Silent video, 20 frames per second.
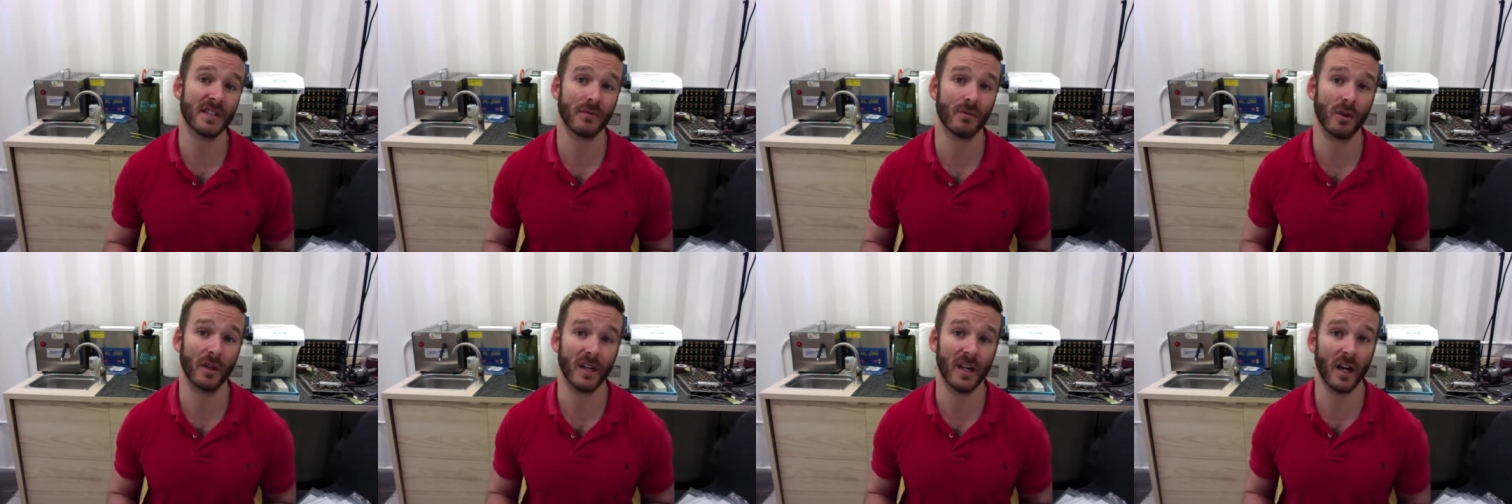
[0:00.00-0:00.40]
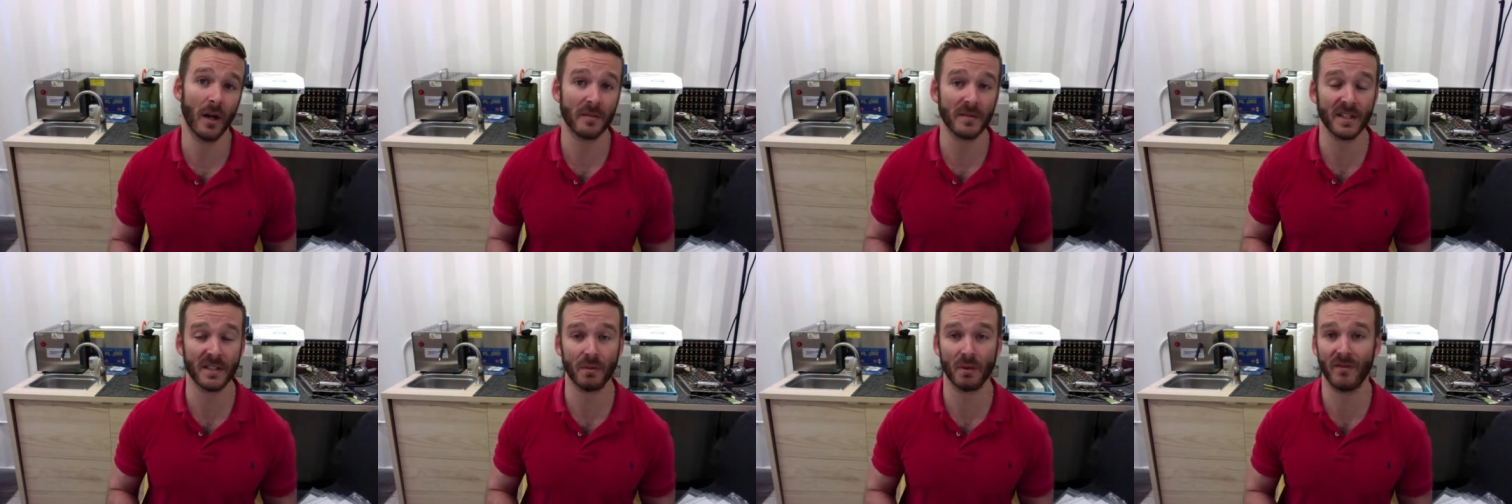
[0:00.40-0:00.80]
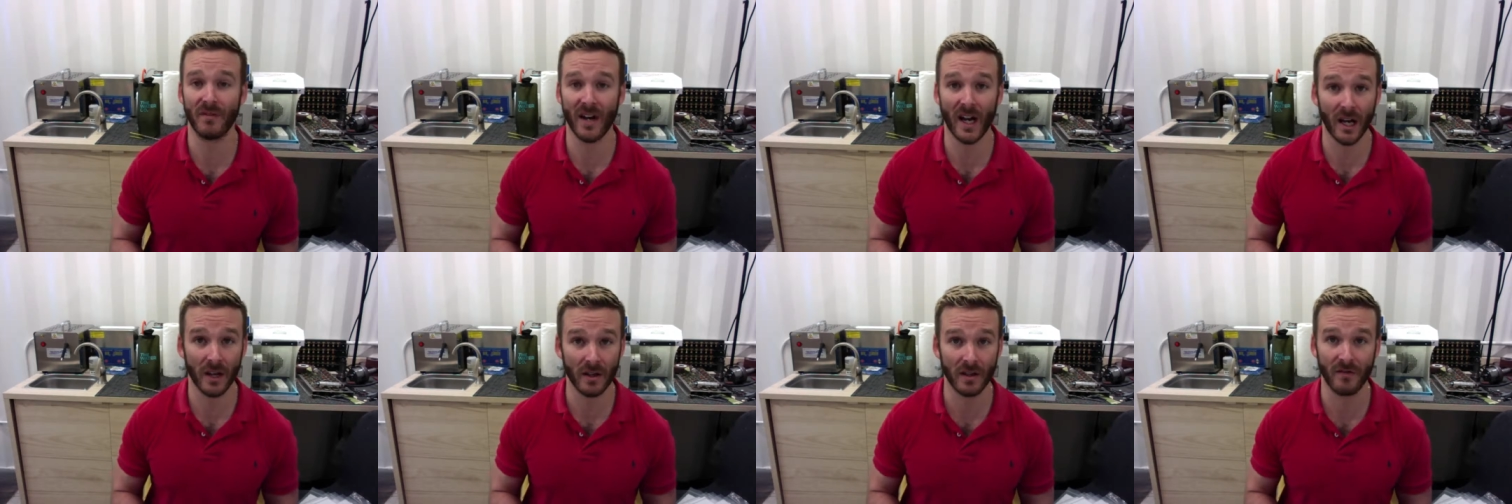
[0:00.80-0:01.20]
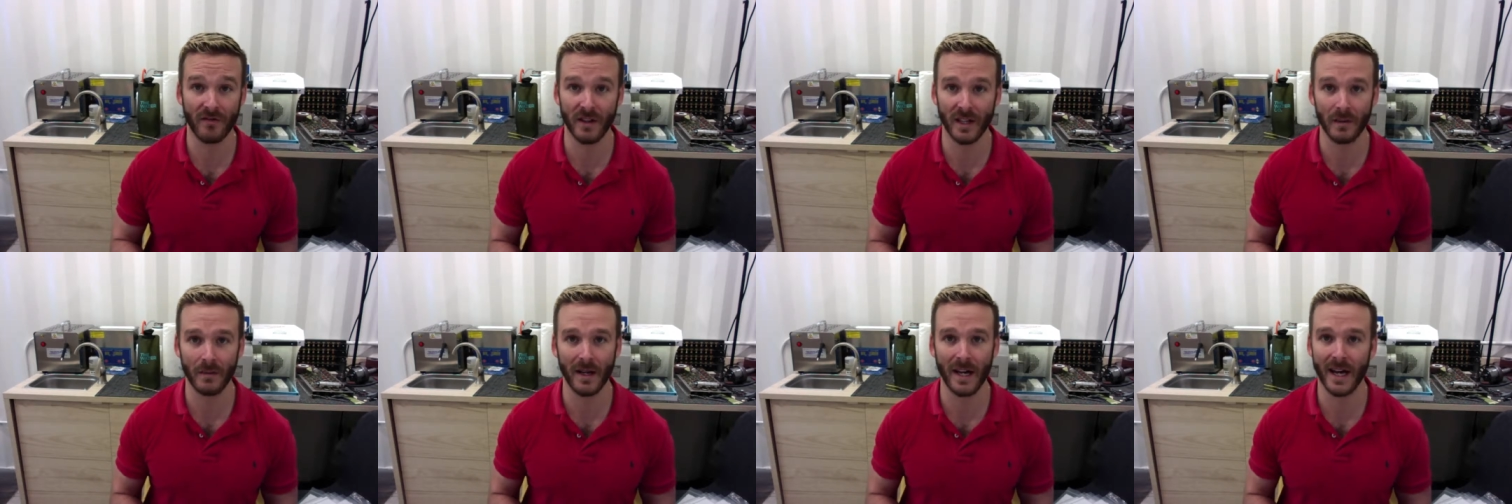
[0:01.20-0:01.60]
It really helps us. We value the
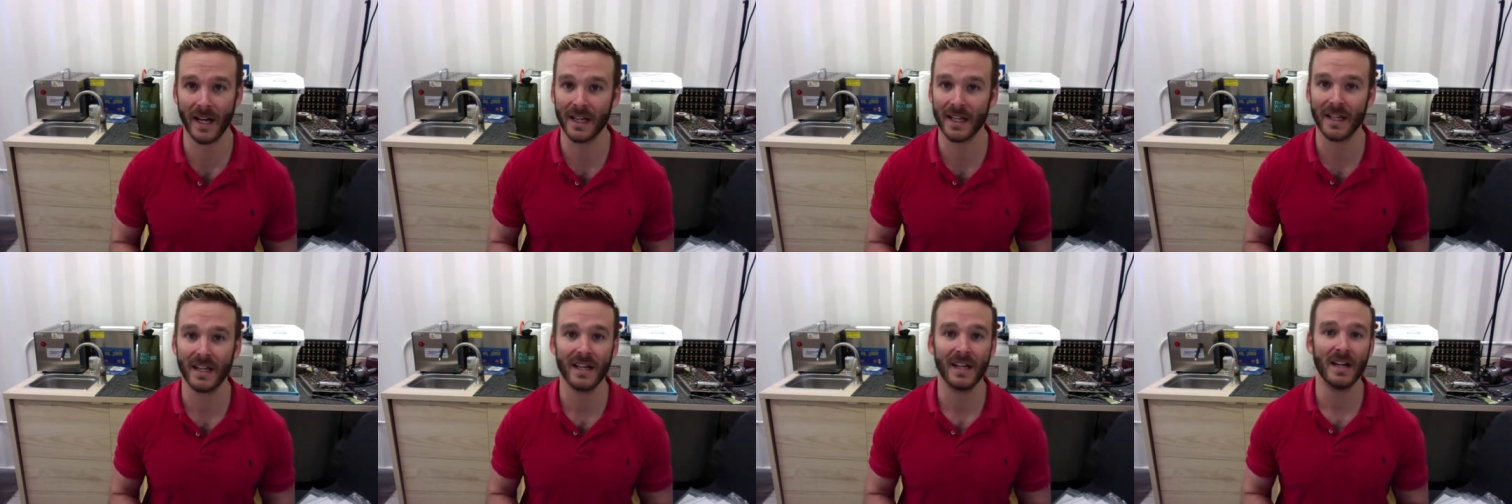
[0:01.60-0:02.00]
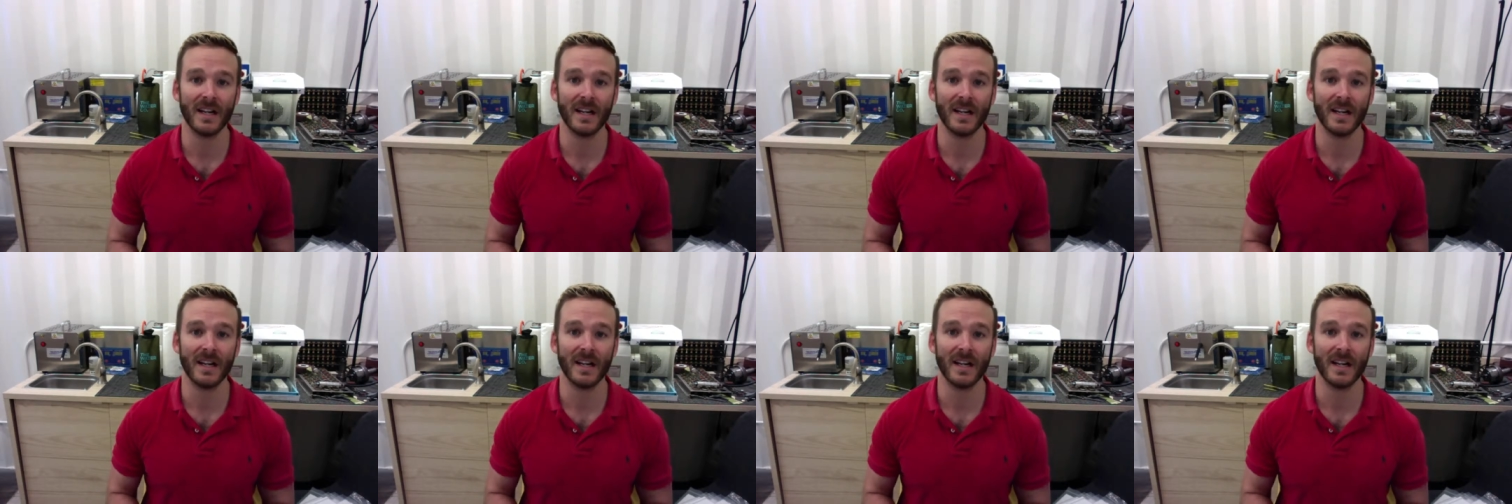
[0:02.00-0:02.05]
feedback.